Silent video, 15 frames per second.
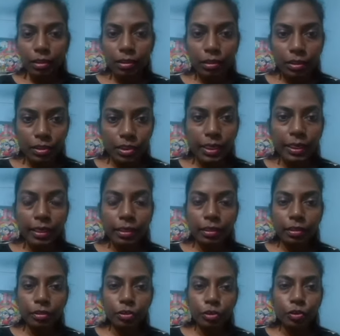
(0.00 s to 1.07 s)
the
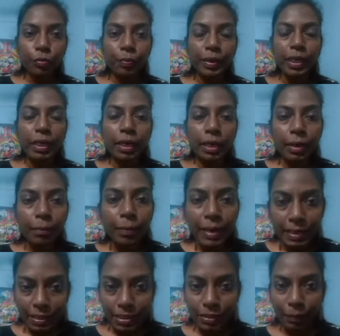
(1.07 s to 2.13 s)
child should be
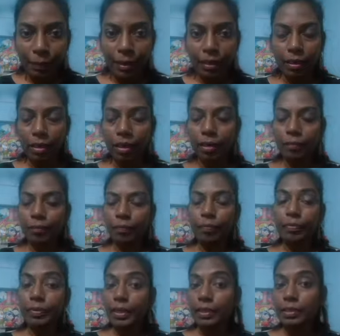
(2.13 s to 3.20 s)
participating.
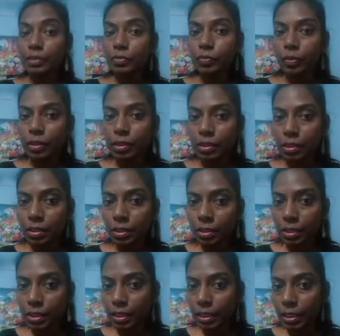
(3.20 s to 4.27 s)
That is what
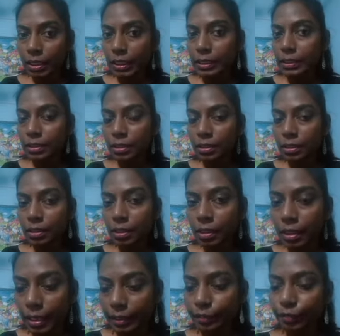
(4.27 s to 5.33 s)
is
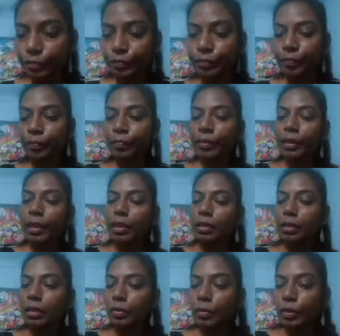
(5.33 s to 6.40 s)
life.
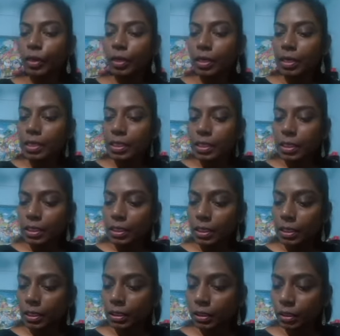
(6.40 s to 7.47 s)
Now
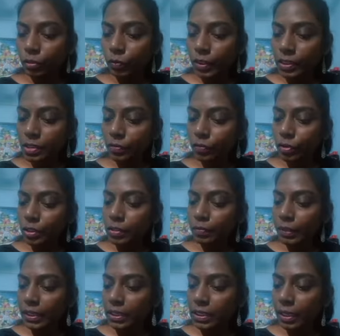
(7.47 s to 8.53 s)
third question was,
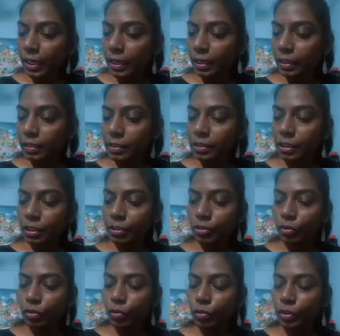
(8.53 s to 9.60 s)
my child is
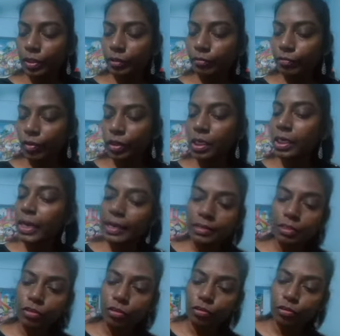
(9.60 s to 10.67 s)
included for
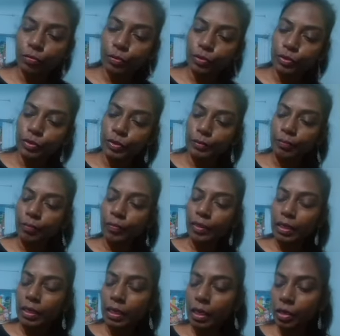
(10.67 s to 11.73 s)
dash contribution.
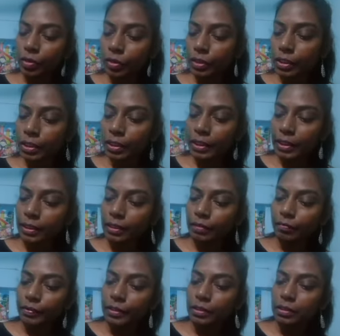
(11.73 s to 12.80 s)
Now here there are
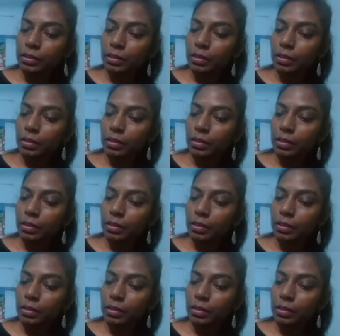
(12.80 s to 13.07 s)
different